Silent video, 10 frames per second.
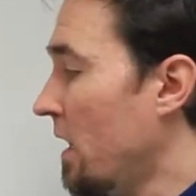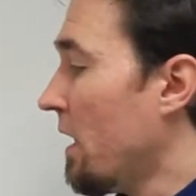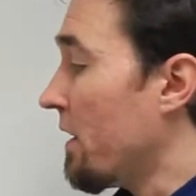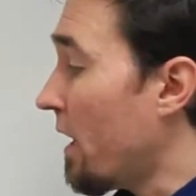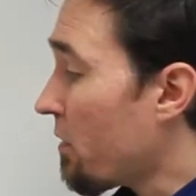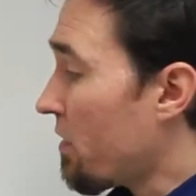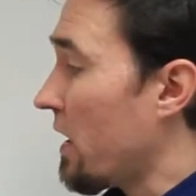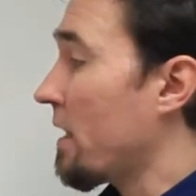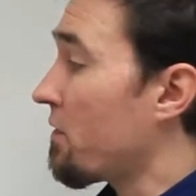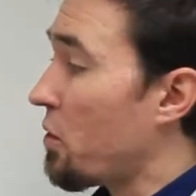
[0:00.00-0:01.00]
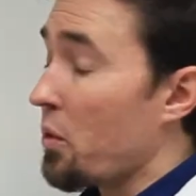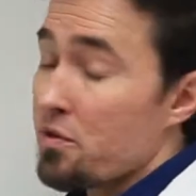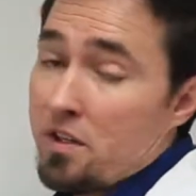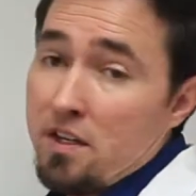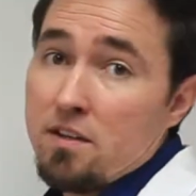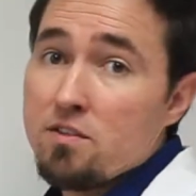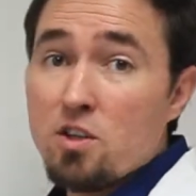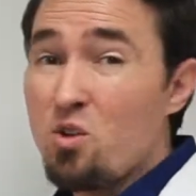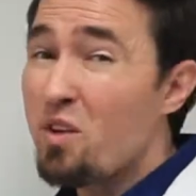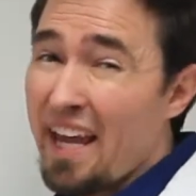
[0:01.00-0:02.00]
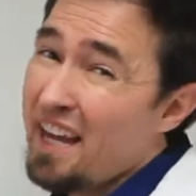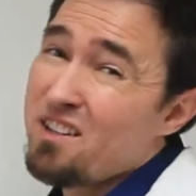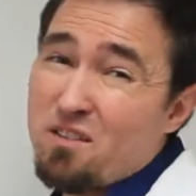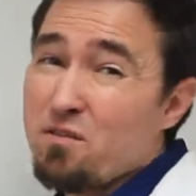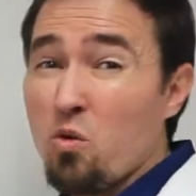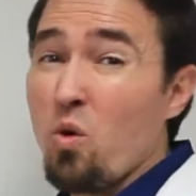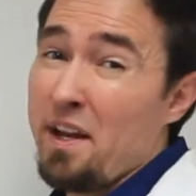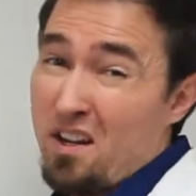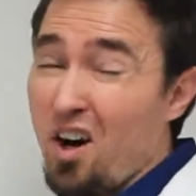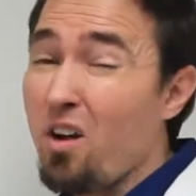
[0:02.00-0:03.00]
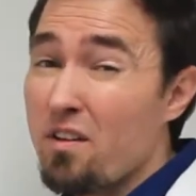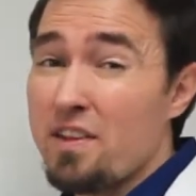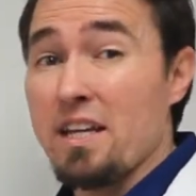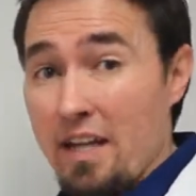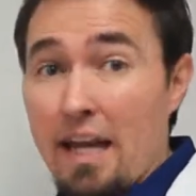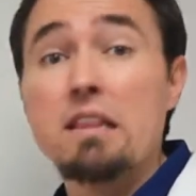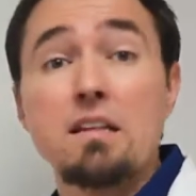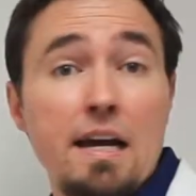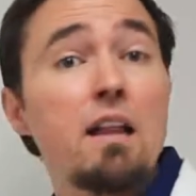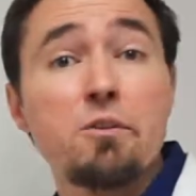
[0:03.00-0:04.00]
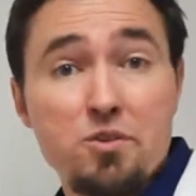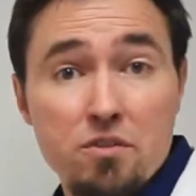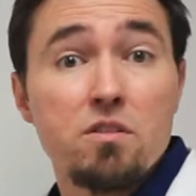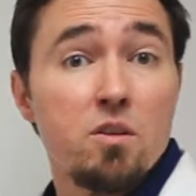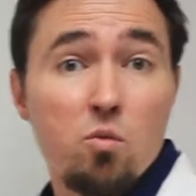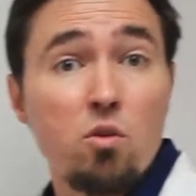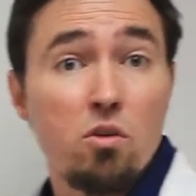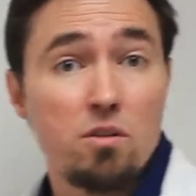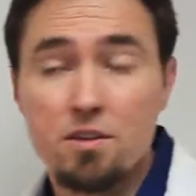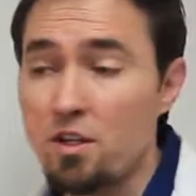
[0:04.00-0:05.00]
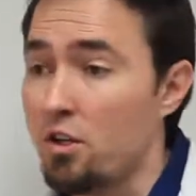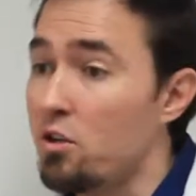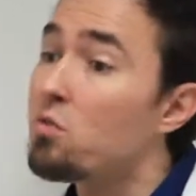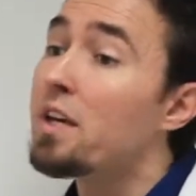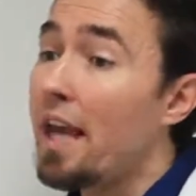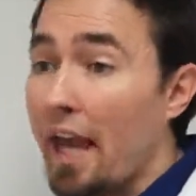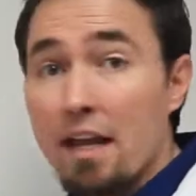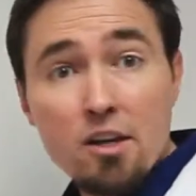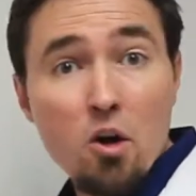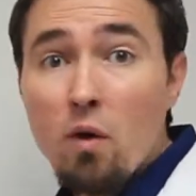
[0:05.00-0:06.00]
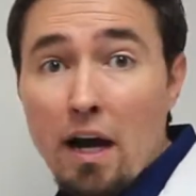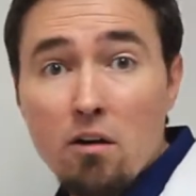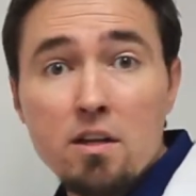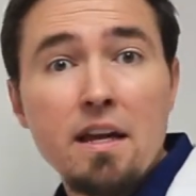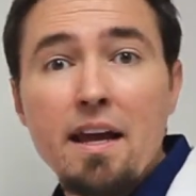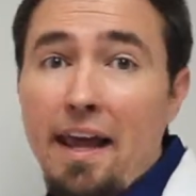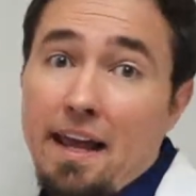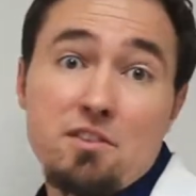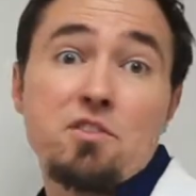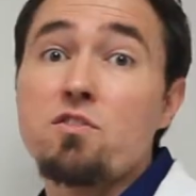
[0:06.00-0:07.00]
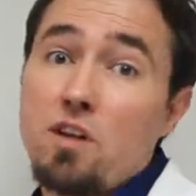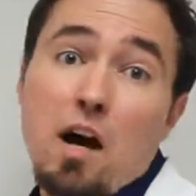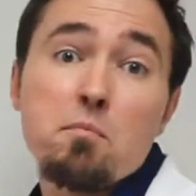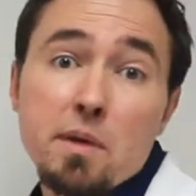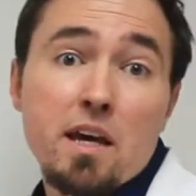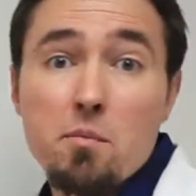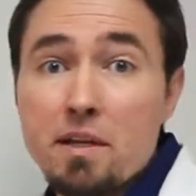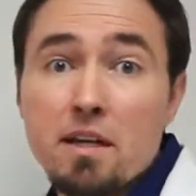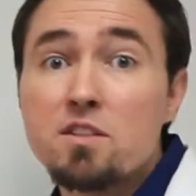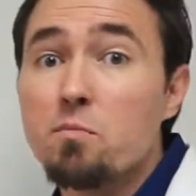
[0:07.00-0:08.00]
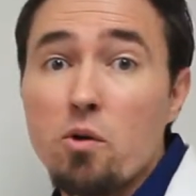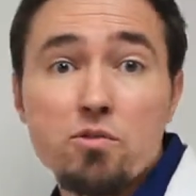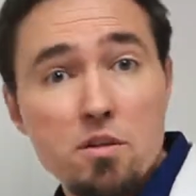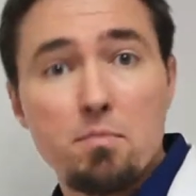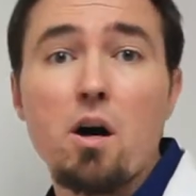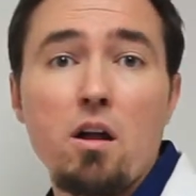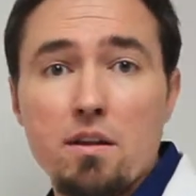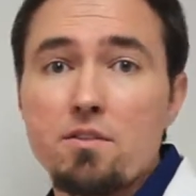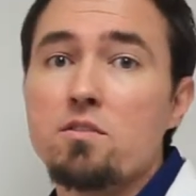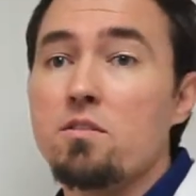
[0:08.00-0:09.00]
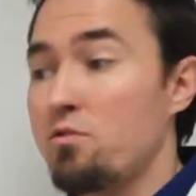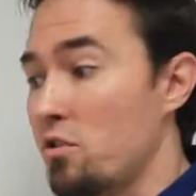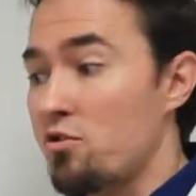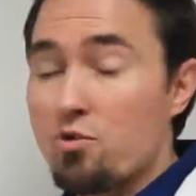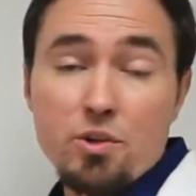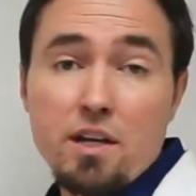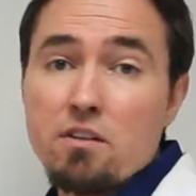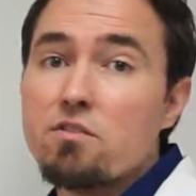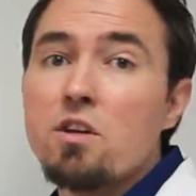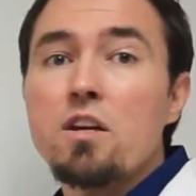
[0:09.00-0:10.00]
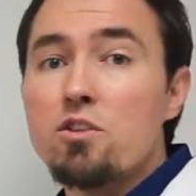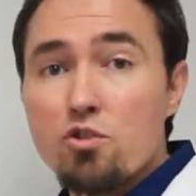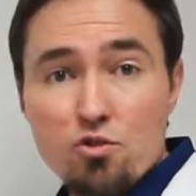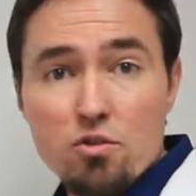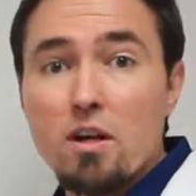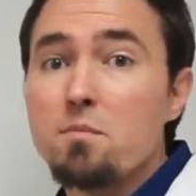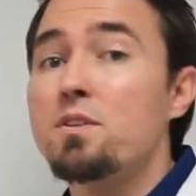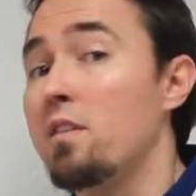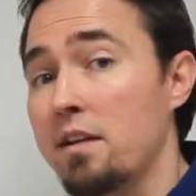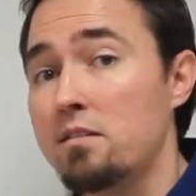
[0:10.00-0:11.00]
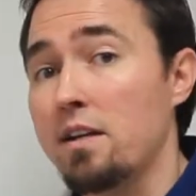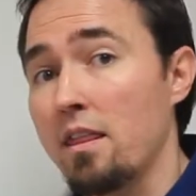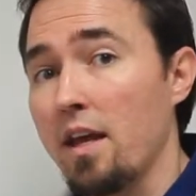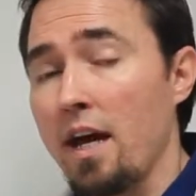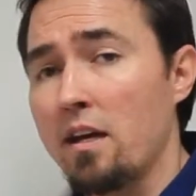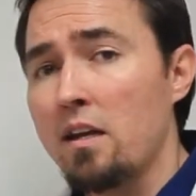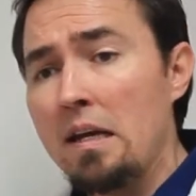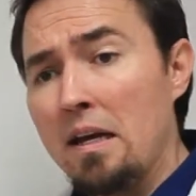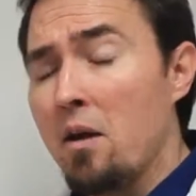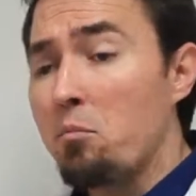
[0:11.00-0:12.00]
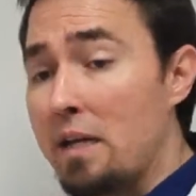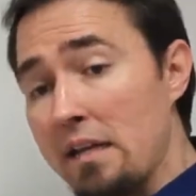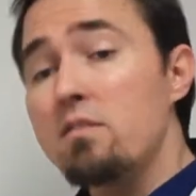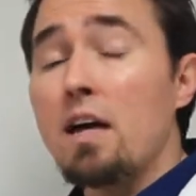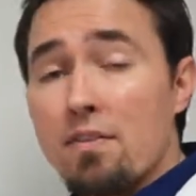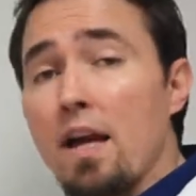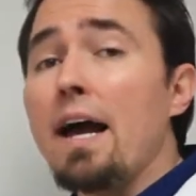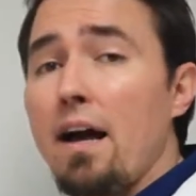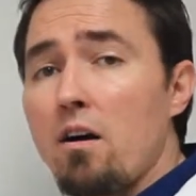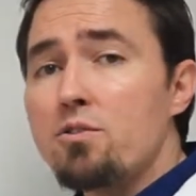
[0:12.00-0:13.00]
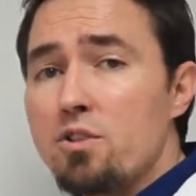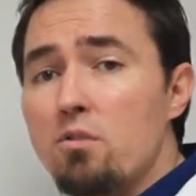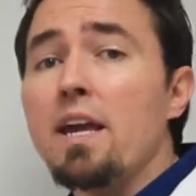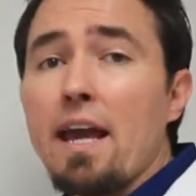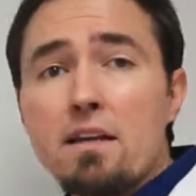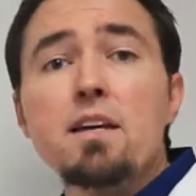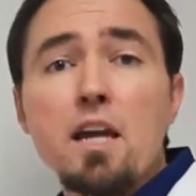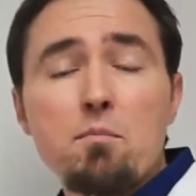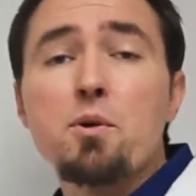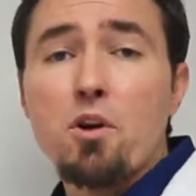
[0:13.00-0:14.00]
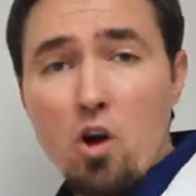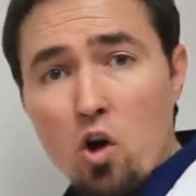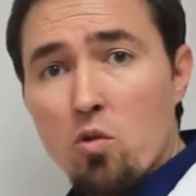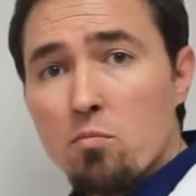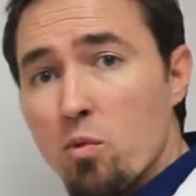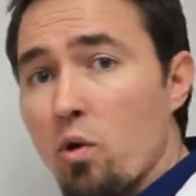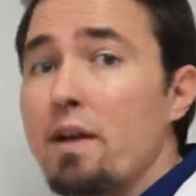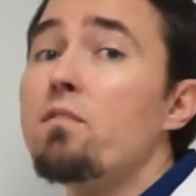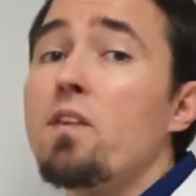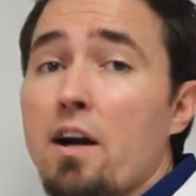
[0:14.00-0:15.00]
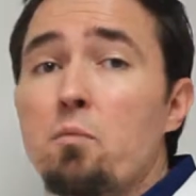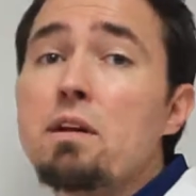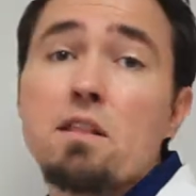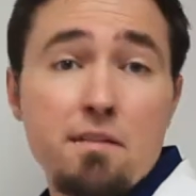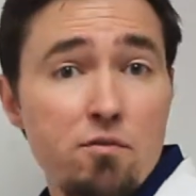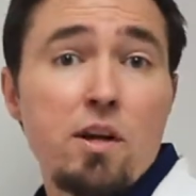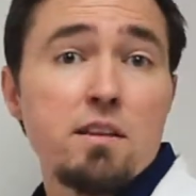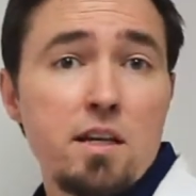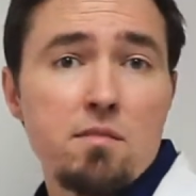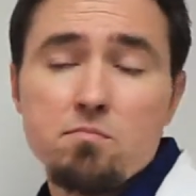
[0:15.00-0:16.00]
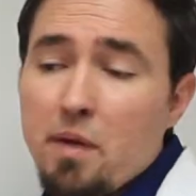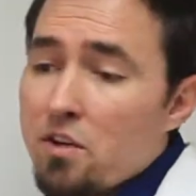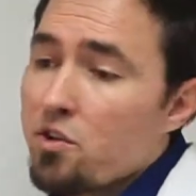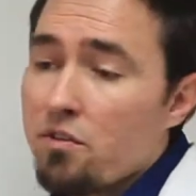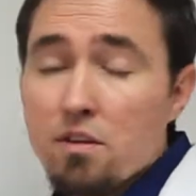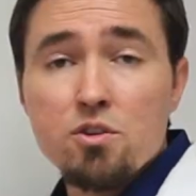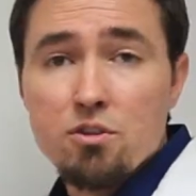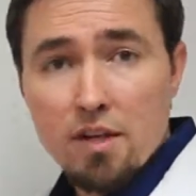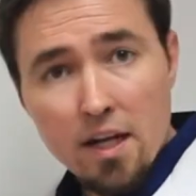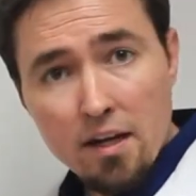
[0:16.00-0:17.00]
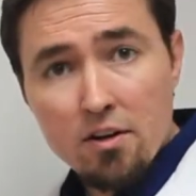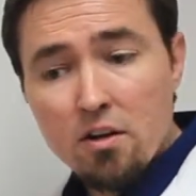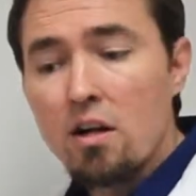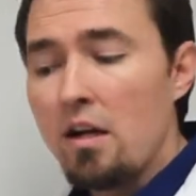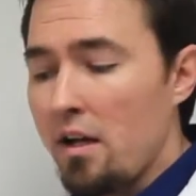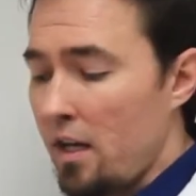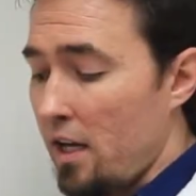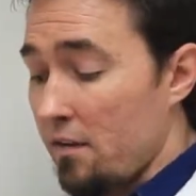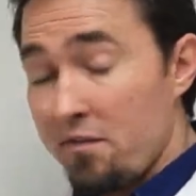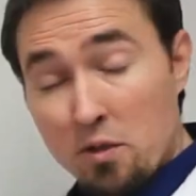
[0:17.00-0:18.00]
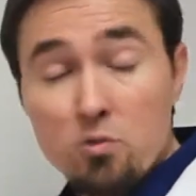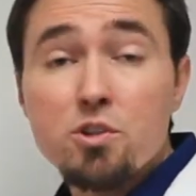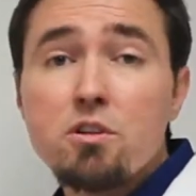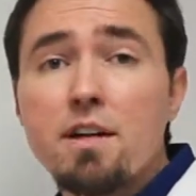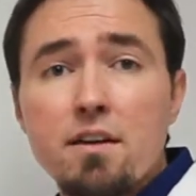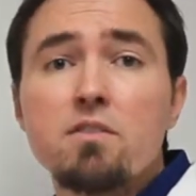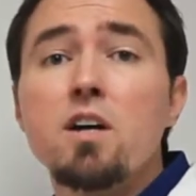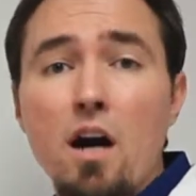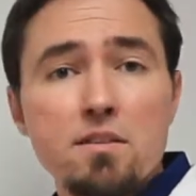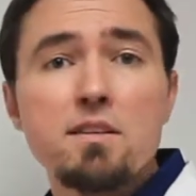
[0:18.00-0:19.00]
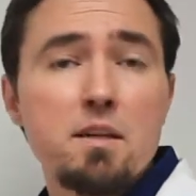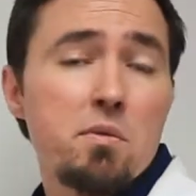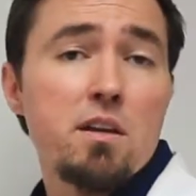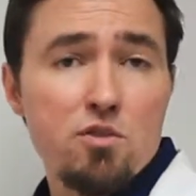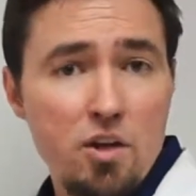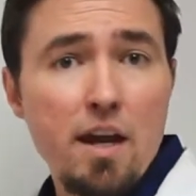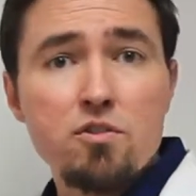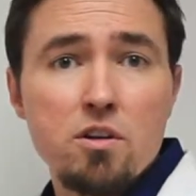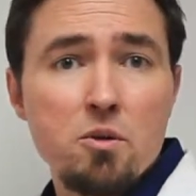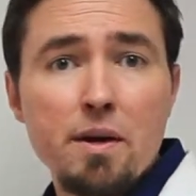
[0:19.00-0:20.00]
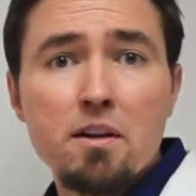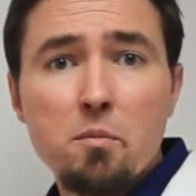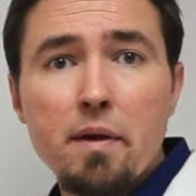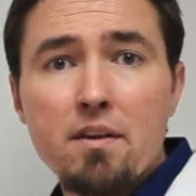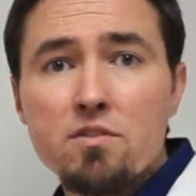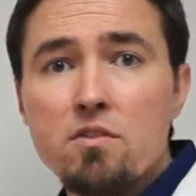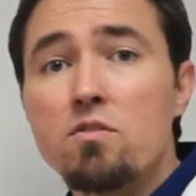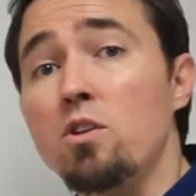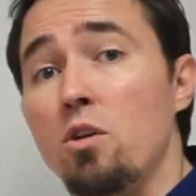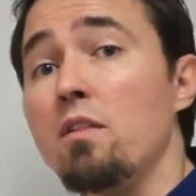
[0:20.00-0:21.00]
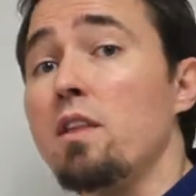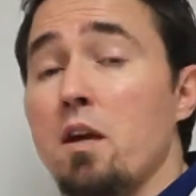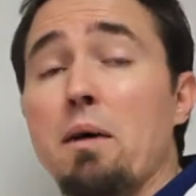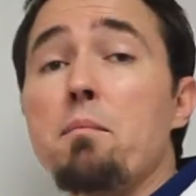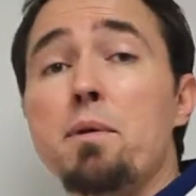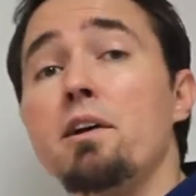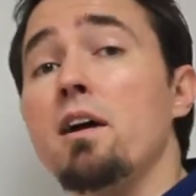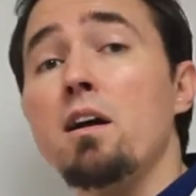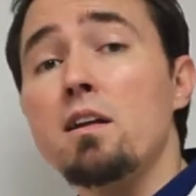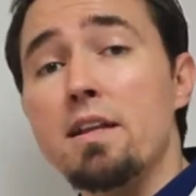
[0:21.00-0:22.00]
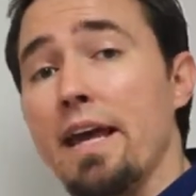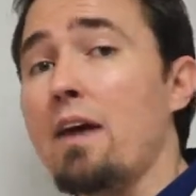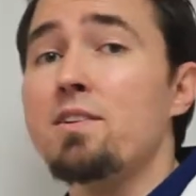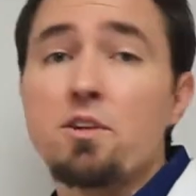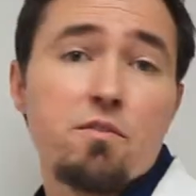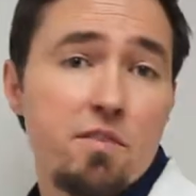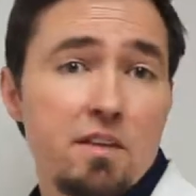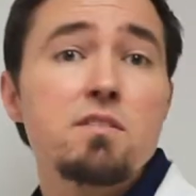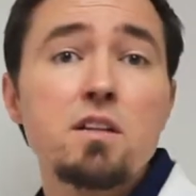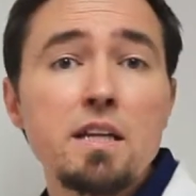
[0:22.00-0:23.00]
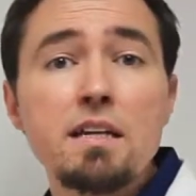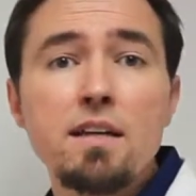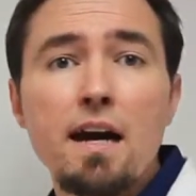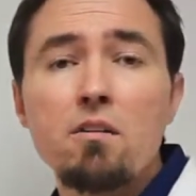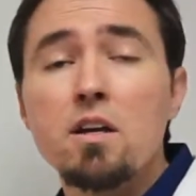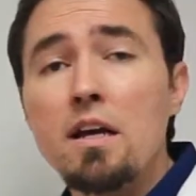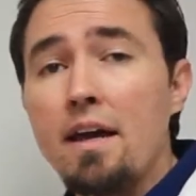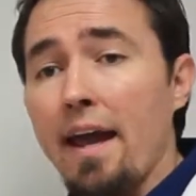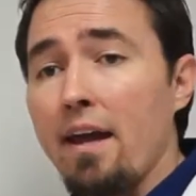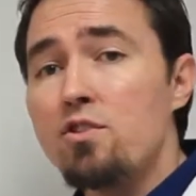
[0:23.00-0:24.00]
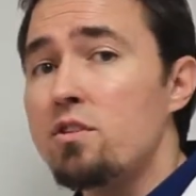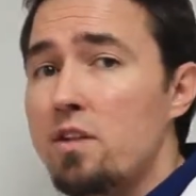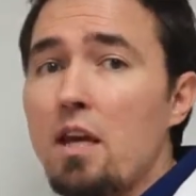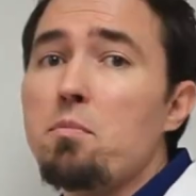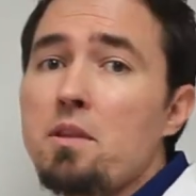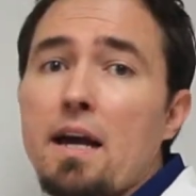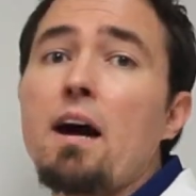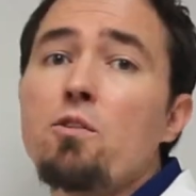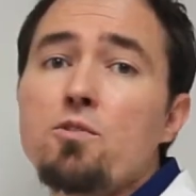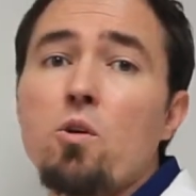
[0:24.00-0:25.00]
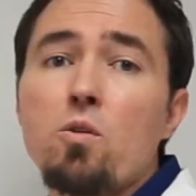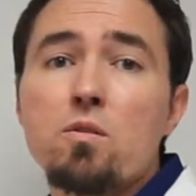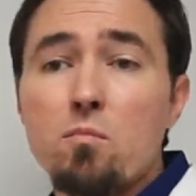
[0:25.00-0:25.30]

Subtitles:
The other thing, of course, is you can't avoid all of the inhalant allergens in the world. You can't go out and stop becoming exposed to pollens, to trees, to shrubs, things like that. But inside the house, you can keep your home more environmentally friendly. Make sure that your heater filter is constantly being changed on a regular basis. You can think about periodically having your vents cleaned out and just keeping the household